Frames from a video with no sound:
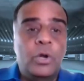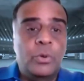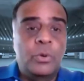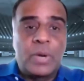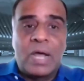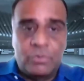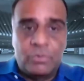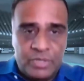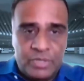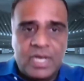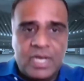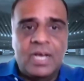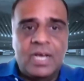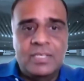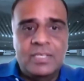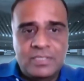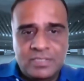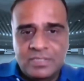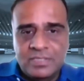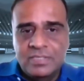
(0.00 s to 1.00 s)
around
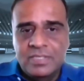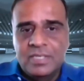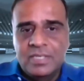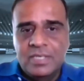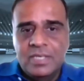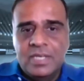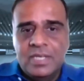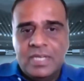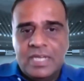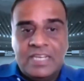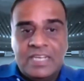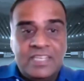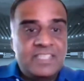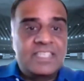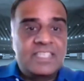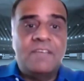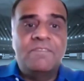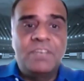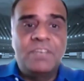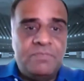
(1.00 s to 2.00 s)
us, and
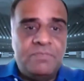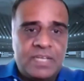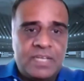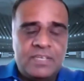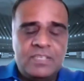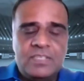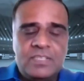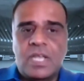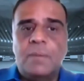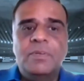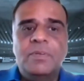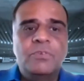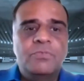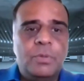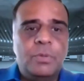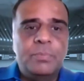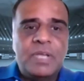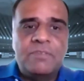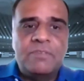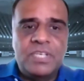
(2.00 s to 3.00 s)
it's everywhere. It's coming
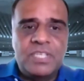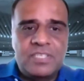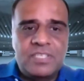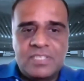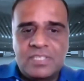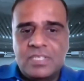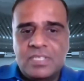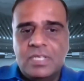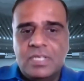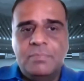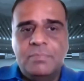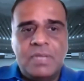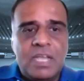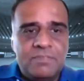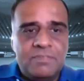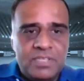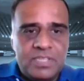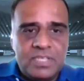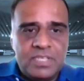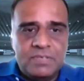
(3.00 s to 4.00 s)
from every system,
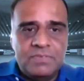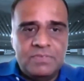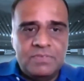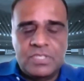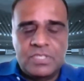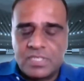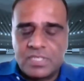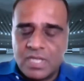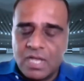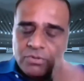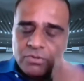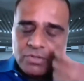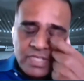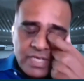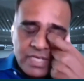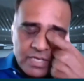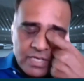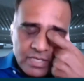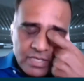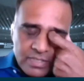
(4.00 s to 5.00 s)
everything which is out
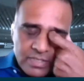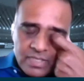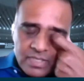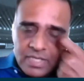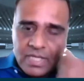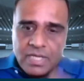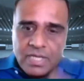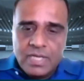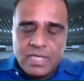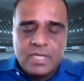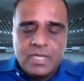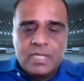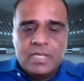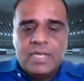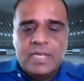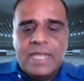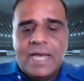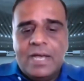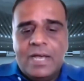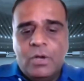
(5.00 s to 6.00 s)
there.
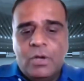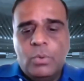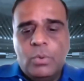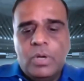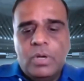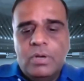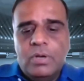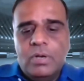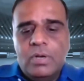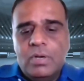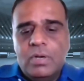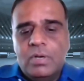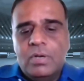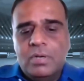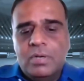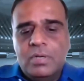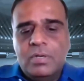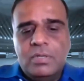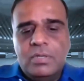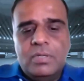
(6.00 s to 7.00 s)
Now,
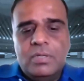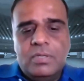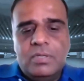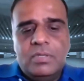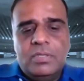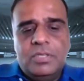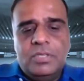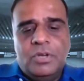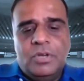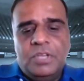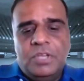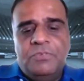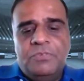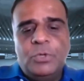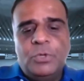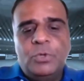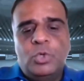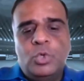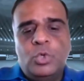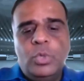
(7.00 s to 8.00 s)
if
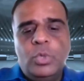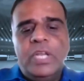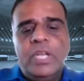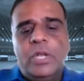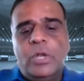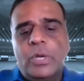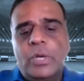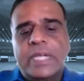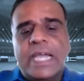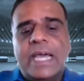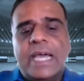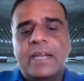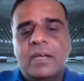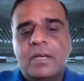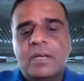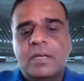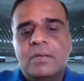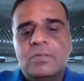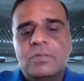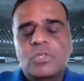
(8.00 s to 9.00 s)
you truly look at
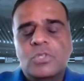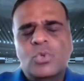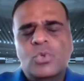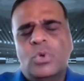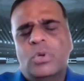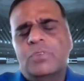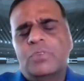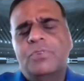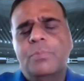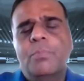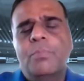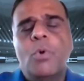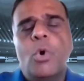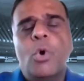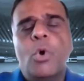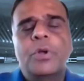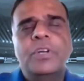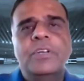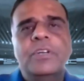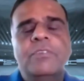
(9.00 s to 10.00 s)
a sort of a
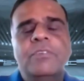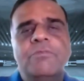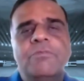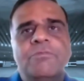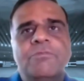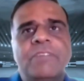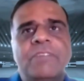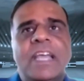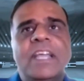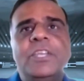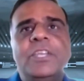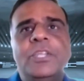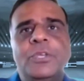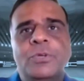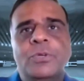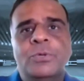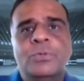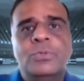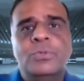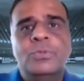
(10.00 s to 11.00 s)
modern
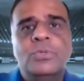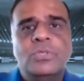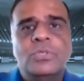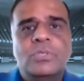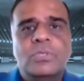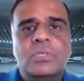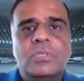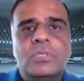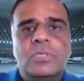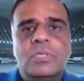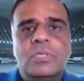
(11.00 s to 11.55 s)
venues,